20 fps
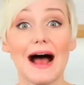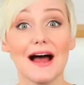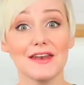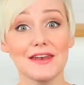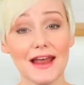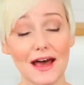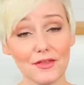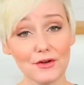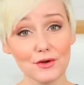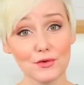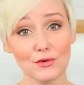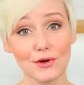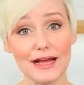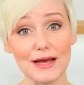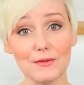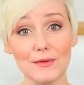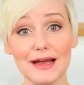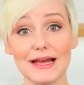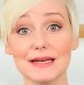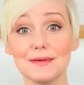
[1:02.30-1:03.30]
Another
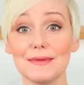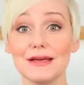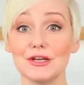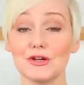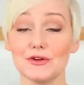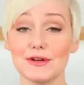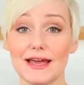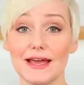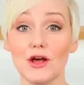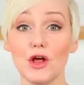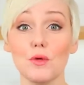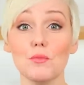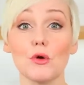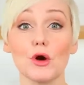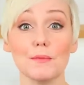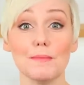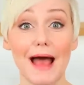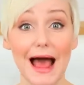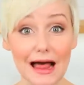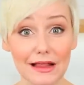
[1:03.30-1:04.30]
great way to make your kale
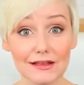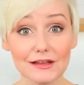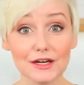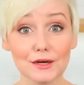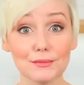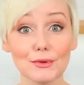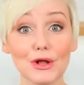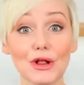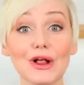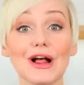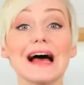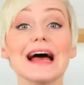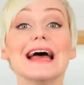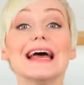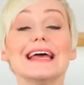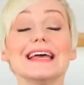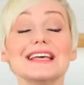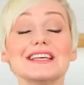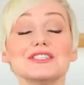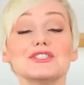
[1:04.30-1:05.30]
more palatable
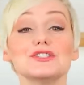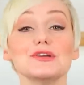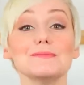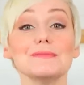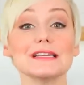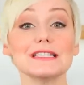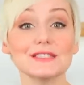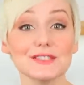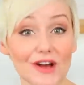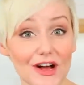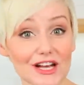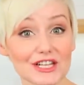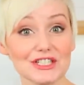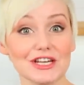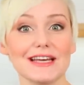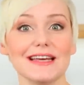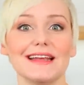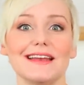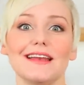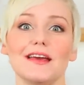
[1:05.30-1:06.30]
is to
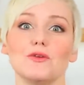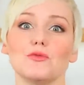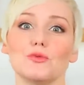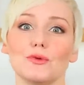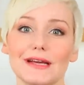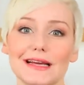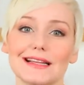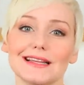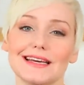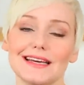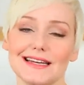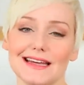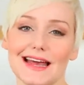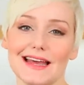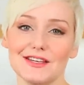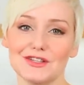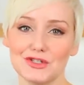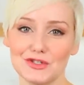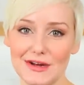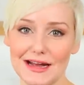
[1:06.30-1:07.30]
massage it in a really
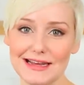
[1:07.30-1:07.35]
nice